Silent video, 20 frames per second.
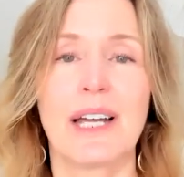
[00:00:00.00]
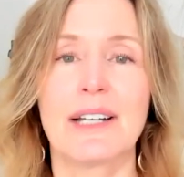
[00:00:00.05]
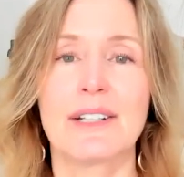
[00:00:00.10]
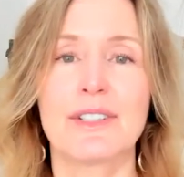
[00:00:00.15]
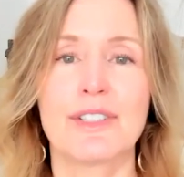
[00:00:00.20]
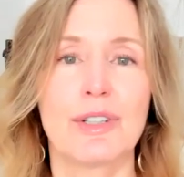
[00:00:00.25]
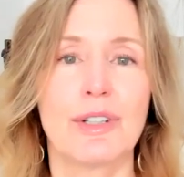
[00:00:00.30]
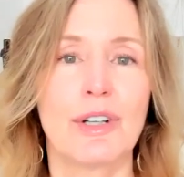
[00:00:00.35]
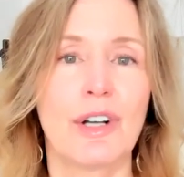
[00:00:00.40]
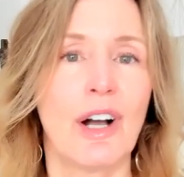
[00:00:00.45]
I
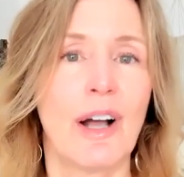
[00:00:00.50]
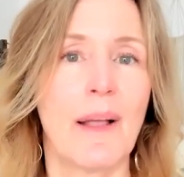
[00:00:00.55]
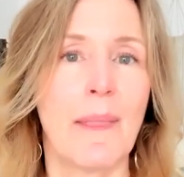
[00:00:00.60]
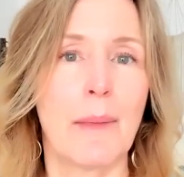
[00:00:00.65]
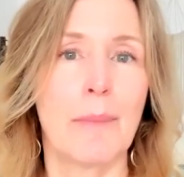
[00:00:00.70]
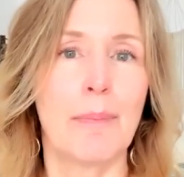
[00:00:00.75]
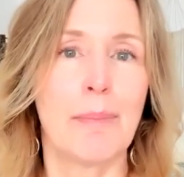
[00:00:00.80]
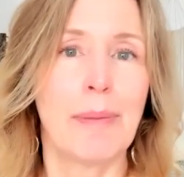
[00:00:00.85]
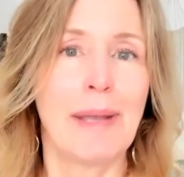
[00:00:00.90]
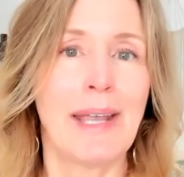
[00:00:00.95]
took on
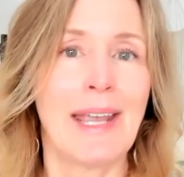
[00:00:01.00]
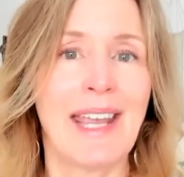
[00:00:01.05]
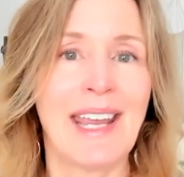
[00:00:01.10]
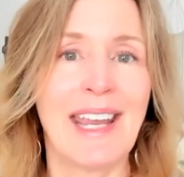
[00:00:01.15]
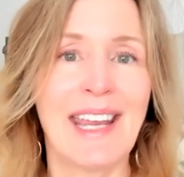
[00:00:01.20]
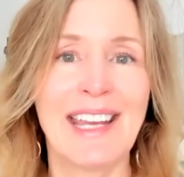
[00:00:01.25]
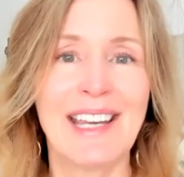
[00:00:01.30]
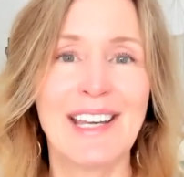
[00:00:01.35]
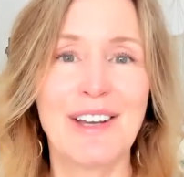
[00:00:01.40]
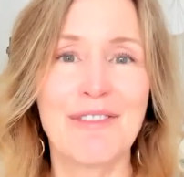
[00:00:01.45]
the
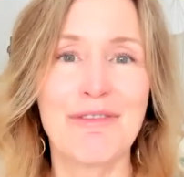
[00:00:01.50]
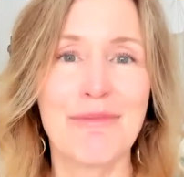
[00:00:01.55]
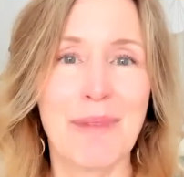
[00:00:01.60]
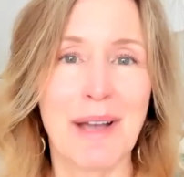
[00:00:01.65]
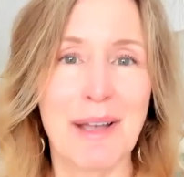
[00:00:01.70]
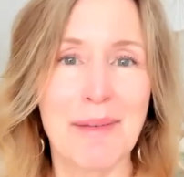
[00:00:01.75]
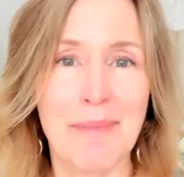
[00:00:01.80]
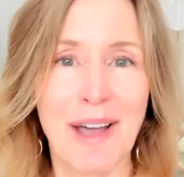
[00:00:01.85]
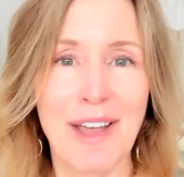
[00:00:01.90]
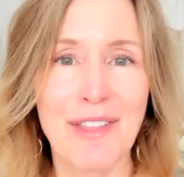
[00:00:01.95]
pain of
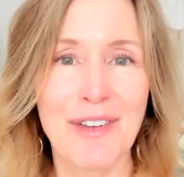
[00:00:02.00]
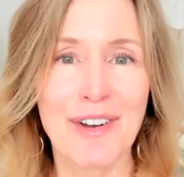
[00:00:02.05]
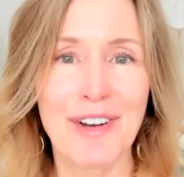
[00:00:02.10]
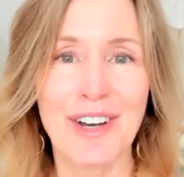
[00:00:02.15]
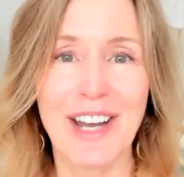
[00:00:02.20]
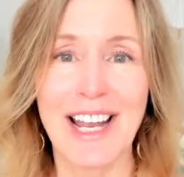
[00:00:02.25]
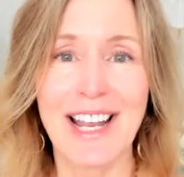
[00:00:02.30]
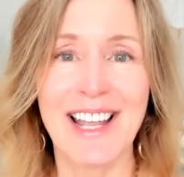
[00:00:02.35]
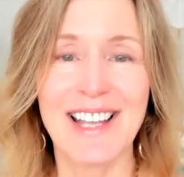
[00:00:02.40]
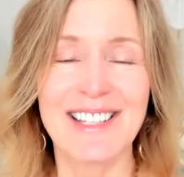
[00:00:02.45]
my
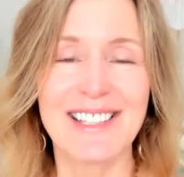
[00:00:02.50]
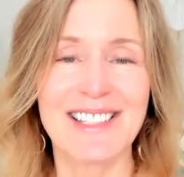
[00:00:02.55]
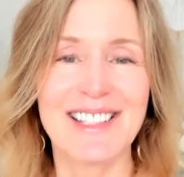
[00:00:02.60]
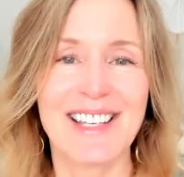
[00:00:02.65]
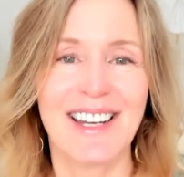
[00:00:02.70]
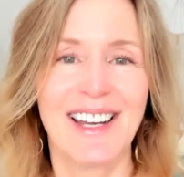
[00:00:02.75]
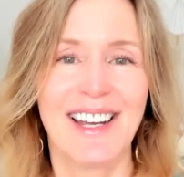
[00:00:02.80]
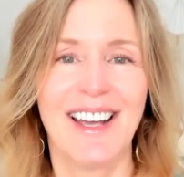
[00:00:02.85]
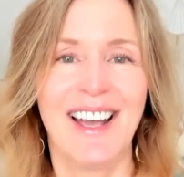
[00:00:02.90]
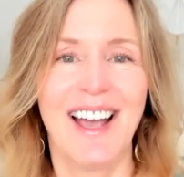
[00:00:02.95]
mother and
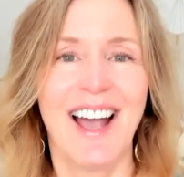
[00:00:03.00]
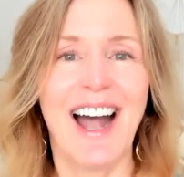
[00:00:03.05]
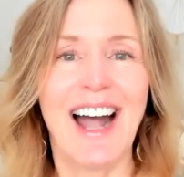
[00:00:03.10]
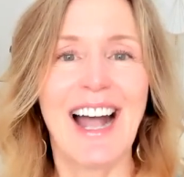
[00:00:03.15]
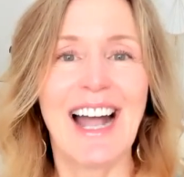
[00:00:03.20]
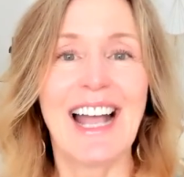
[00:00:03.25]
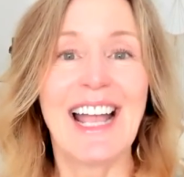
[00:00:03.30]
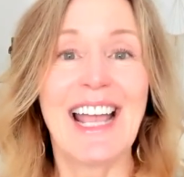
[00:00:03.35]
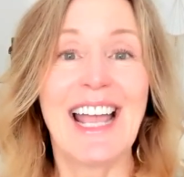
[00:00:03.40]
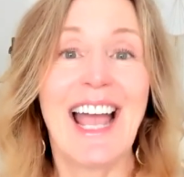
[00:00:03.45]

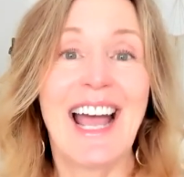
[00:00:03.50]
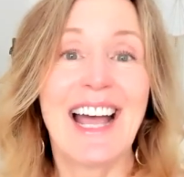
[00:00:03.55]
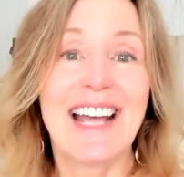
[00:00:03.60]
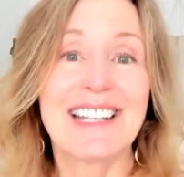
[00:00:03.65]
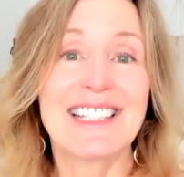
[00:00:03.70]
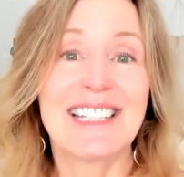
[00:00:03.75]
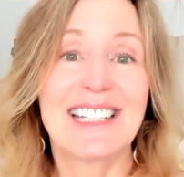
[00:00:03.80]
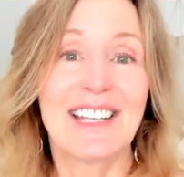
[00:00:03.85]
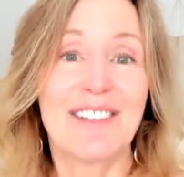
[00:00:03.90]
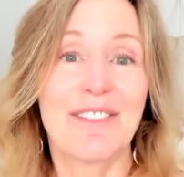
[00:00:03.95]
I
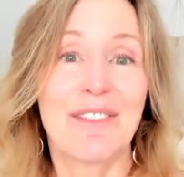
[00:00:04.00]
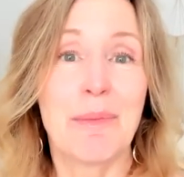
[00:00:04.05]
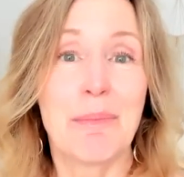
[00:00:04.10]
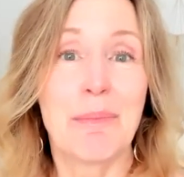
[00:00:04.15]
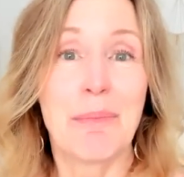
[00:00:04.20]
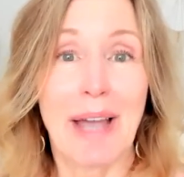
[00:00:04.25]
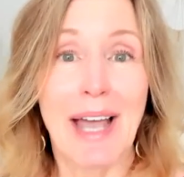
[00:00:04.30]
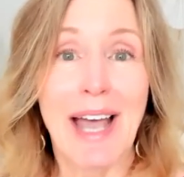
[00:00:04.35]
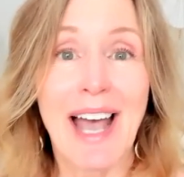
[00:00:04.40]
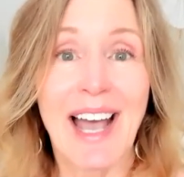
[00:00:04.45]
had to give
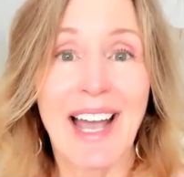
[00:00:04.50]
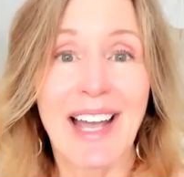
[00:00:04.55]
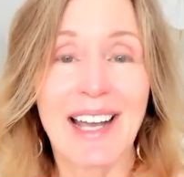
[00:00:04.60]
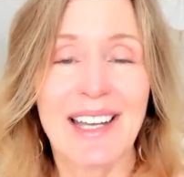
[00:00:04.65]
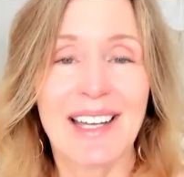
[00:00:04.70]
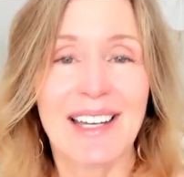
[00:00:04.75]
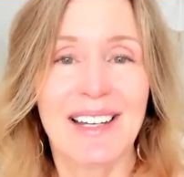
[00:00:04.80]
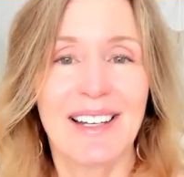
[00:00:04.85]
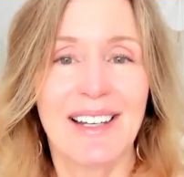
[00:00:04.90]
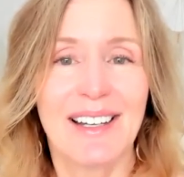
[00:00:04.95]
it back
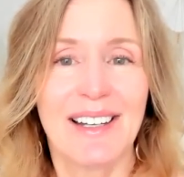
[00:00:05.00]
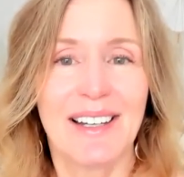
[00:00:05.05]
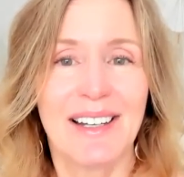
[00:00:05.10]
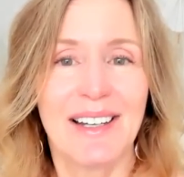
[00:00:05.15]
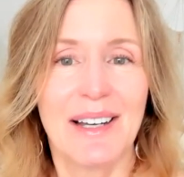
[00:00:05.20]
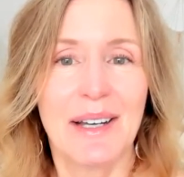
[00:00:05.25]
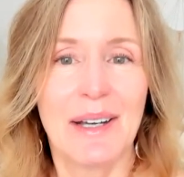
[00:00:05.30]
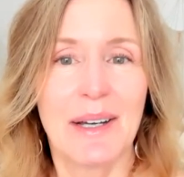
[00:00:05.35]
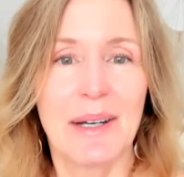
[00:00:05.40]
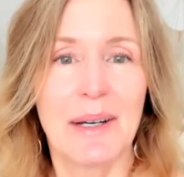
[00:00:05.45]

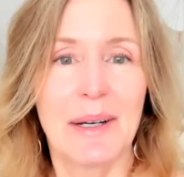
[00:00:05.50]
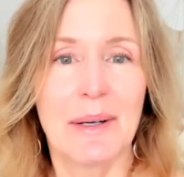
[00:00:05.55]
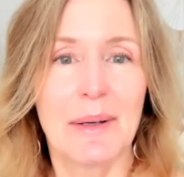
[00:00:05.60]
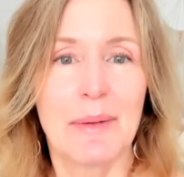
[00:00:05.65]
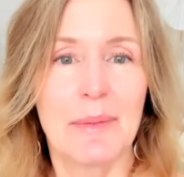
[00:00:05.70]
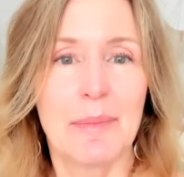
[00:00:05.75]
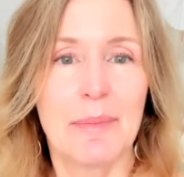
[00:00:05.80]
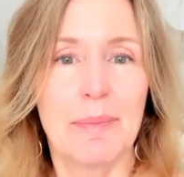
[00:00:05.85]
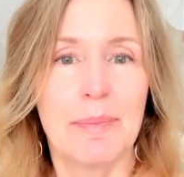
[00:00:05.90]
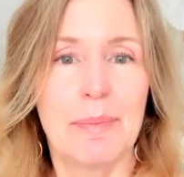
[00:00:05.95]

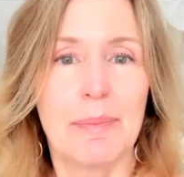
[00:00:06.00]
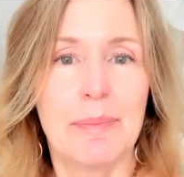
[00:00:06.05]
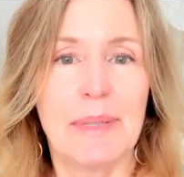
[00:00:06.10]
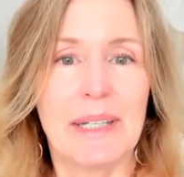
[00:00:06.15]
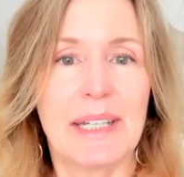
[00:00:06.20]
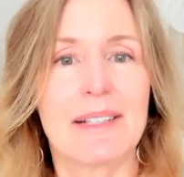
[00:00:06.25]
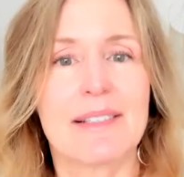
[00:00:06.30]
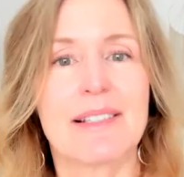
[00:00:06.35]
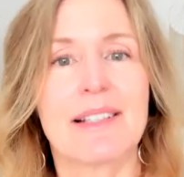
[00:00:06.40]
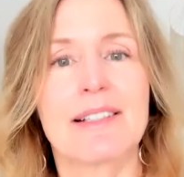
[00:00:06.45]

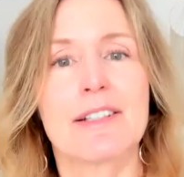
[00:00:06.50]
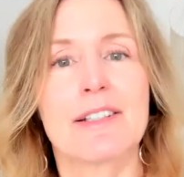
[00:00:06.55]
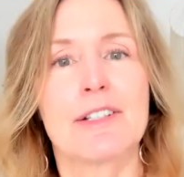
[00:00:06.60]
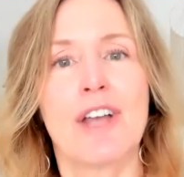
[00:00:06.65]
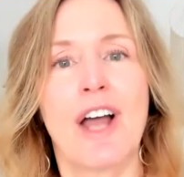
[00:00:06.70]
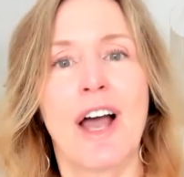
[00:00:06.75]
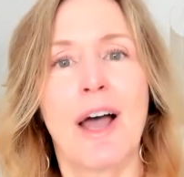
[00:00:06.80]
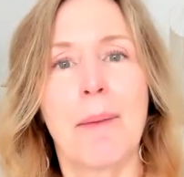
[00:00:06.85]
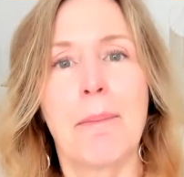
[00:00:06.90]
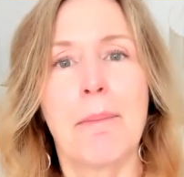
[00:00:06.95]
because it's
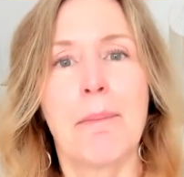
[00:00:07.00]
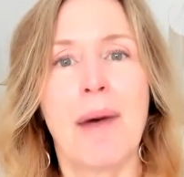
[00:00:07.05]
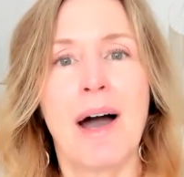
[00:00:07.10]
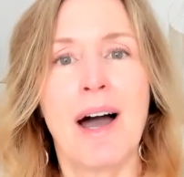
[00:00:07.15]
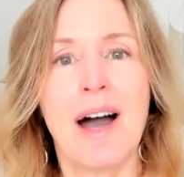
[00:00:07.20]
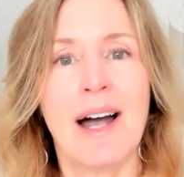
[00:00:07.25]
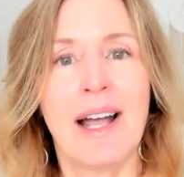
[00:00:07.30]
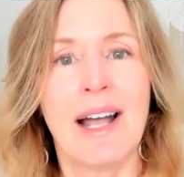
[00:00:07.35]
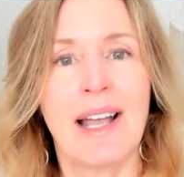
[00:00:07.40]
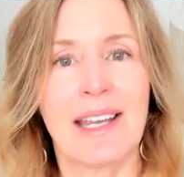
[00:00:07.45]
not
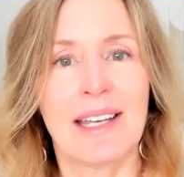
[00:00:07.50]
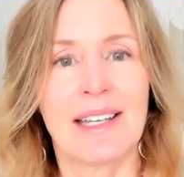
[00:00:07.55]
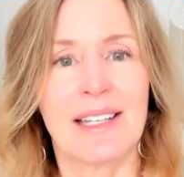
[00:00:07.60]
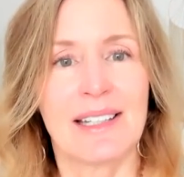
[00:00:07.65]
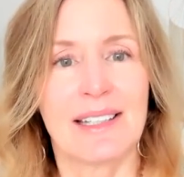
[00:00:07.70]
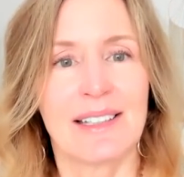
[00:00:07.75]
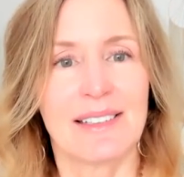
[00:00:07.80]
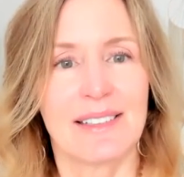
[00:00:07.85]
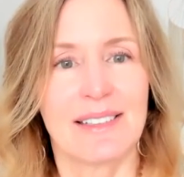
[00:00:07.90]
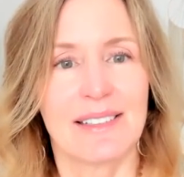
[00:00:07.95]
mine.